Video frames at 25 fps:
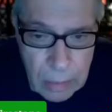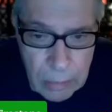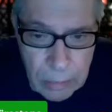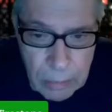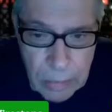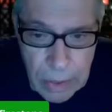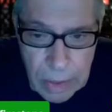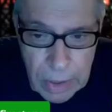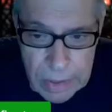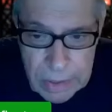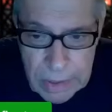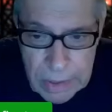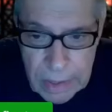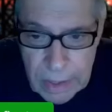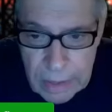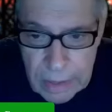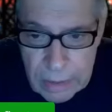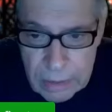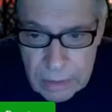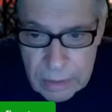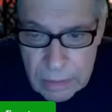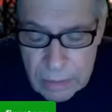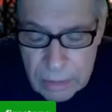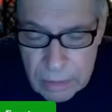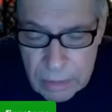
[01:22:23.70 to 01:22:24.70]
by the
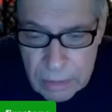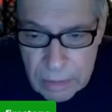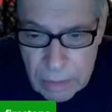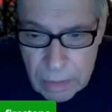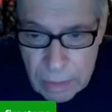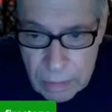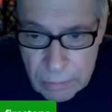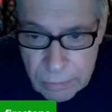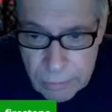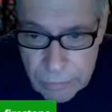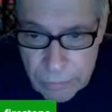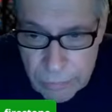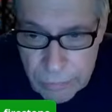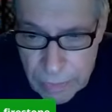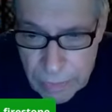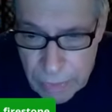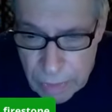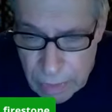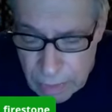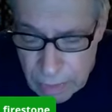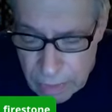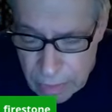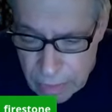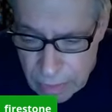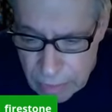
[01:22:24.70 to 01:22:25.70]
end of
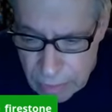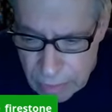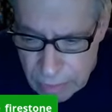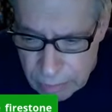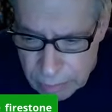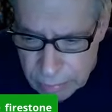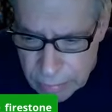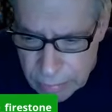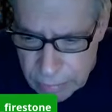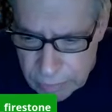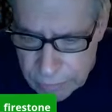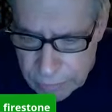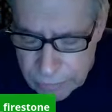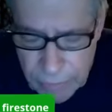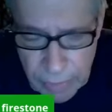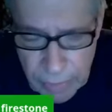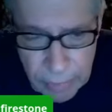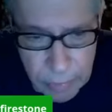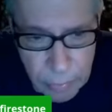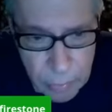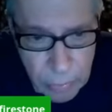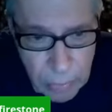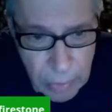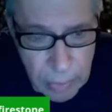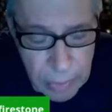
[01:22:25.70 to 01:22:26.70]

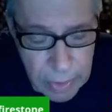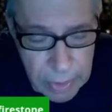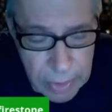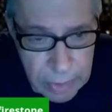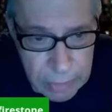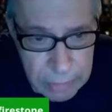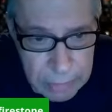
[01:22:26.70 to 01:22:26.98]
February.